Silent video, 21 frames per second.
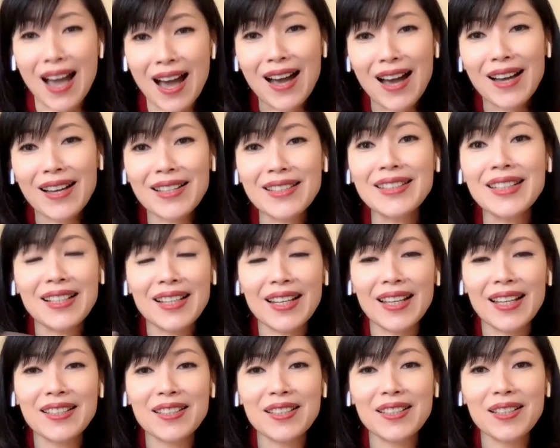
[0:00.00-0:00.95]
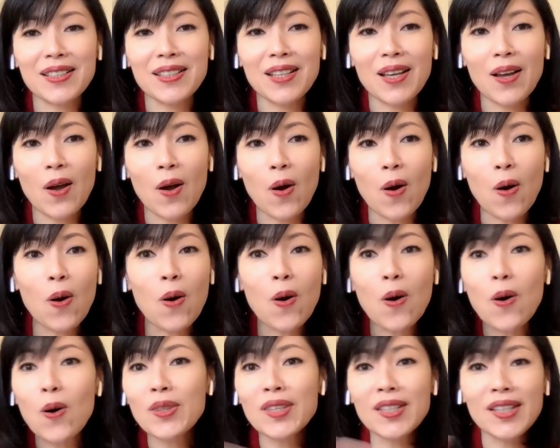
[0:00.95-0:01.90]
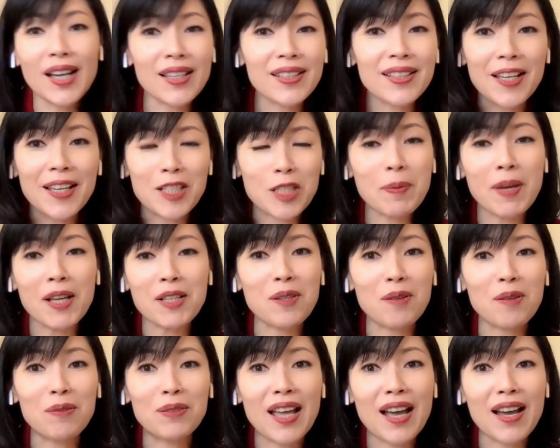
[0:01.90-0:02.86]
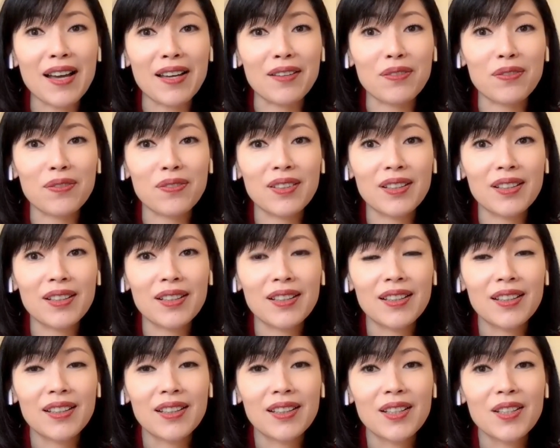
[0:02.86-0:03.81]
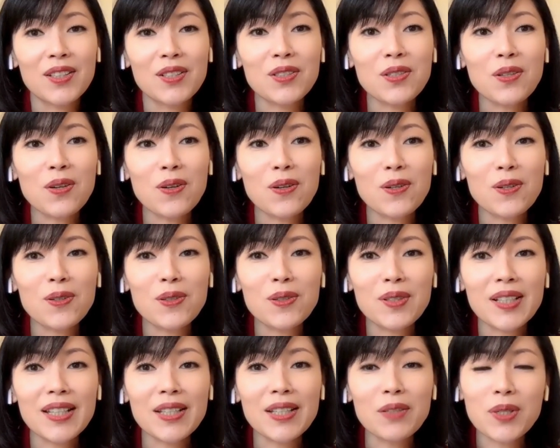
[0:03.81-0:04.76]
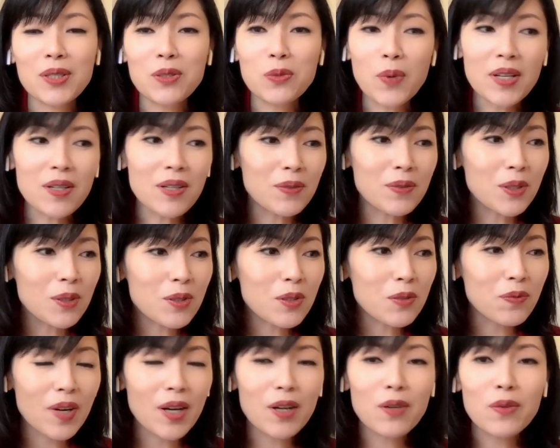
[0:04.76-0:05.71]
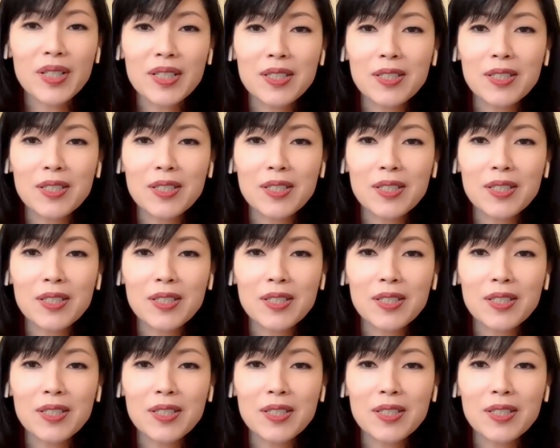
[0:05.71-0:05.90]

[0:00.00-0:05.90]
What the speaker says: I neglected all the other aspects of life. So it was one of those very